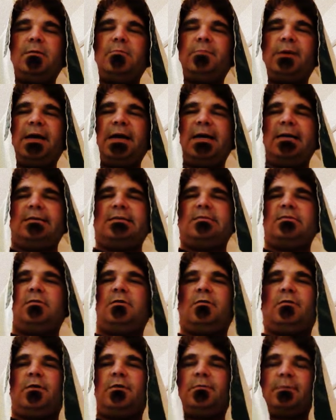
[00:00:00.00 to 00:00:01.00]

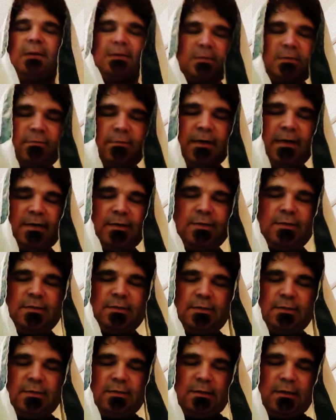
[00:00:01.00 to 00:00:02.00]
Passover,
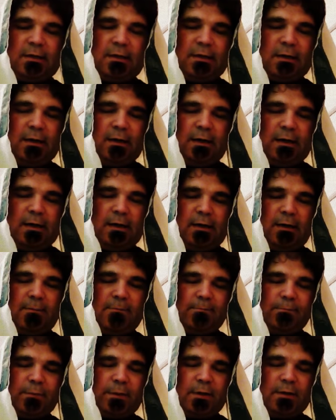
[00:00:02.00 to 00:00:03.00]
resurrection
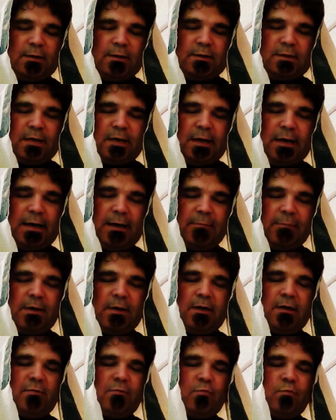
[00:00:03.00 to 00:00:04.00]
time,
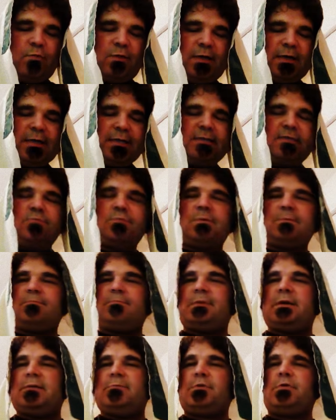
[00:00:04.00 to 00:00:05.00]
let us
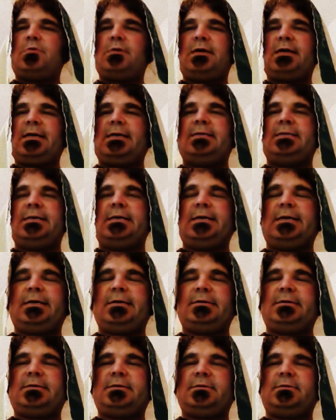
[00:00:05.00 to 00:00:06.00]
remember what he
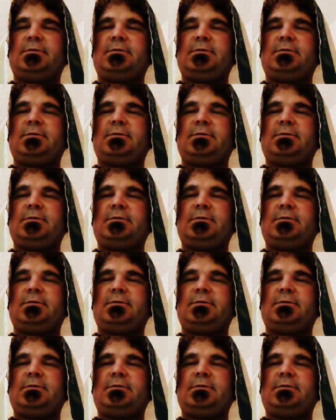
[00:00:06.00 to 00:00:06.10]
did.